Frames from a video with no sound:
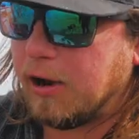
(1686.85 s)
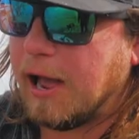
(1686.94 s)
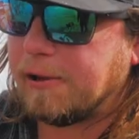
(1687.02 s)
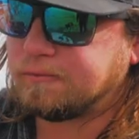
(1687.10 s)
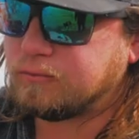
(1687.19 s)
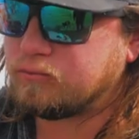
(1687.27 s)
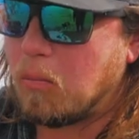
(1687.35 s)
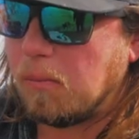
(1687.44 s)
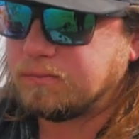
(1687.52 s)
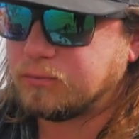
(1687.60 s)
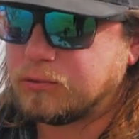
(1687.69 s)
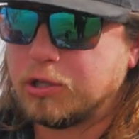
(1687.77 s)
All right.
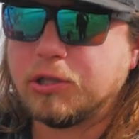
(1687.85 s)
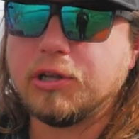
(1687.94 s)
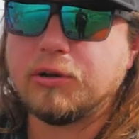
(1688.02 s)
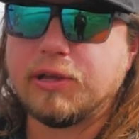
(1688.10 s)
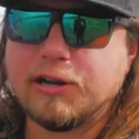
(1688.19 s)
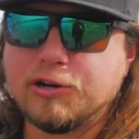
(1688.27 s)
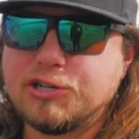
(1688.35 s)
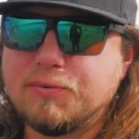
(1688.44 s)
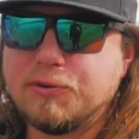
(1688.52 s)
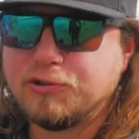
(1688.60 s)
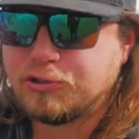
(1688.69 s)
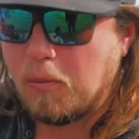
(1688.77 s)
Good little energy
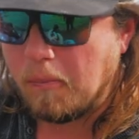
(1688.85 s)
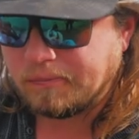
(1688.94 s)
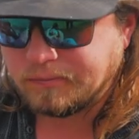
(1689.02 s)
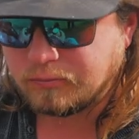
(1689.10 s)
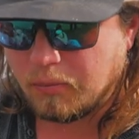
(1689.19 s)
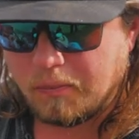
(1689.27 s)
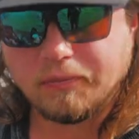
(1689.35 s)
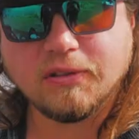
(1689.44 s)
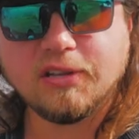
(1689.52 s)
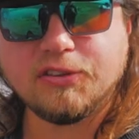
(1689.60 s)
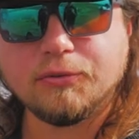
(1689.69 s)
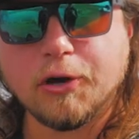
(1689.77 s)
boost.
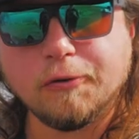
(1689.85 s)
Let's hit the